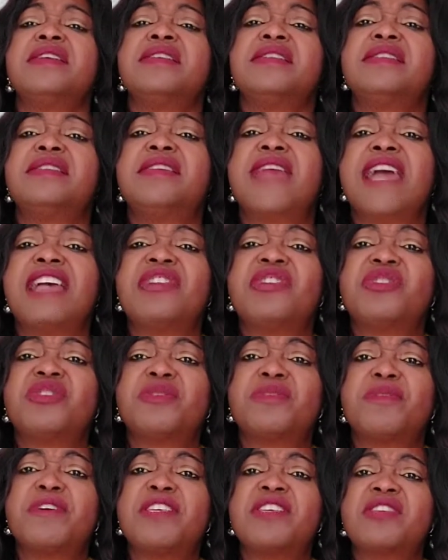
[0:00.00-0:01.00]
There
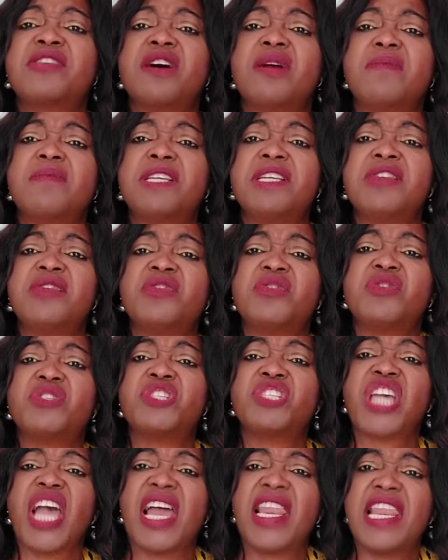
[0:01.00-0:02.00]
should be something to
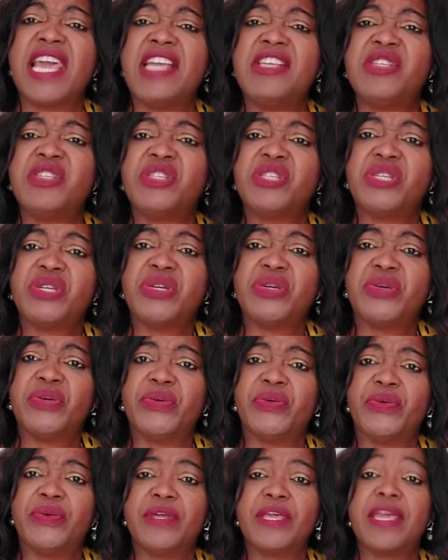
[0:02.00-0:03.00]
challenge
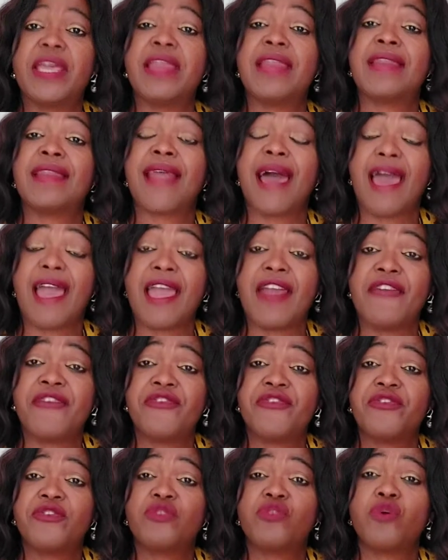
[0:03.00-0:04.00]
you in life
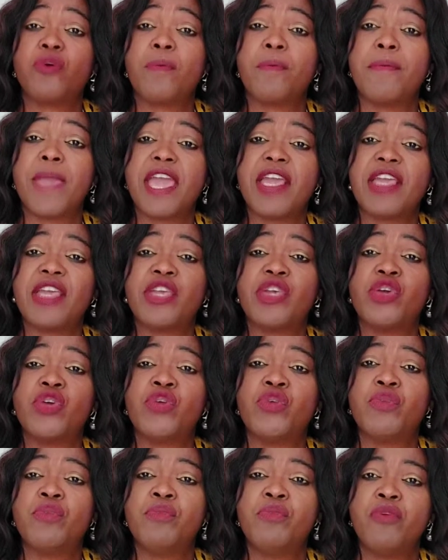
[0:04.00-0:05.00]
to make
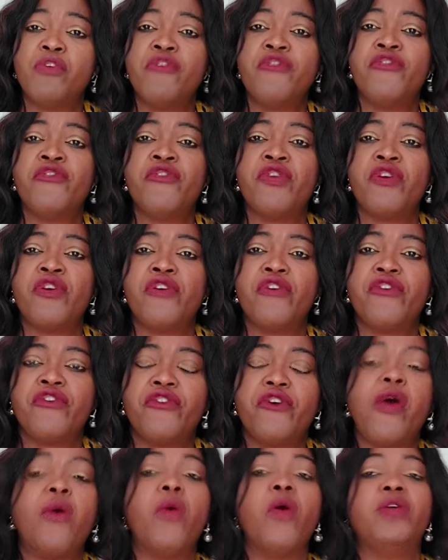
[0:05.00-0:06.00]
you move
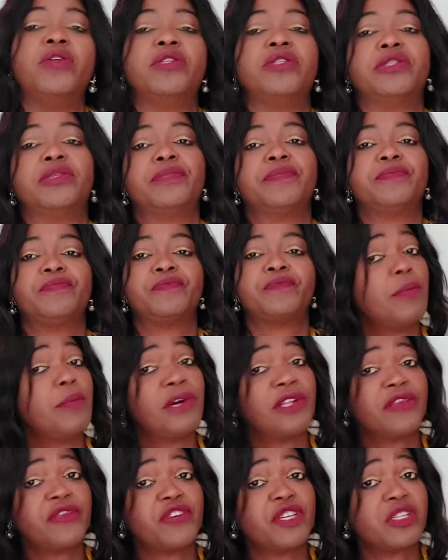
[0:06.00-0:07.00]
forward.
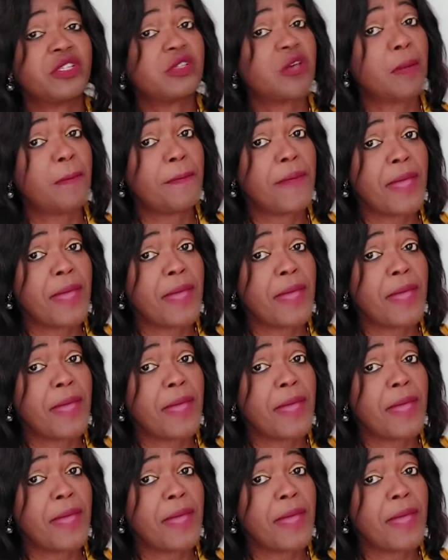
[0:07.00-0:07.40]
But for some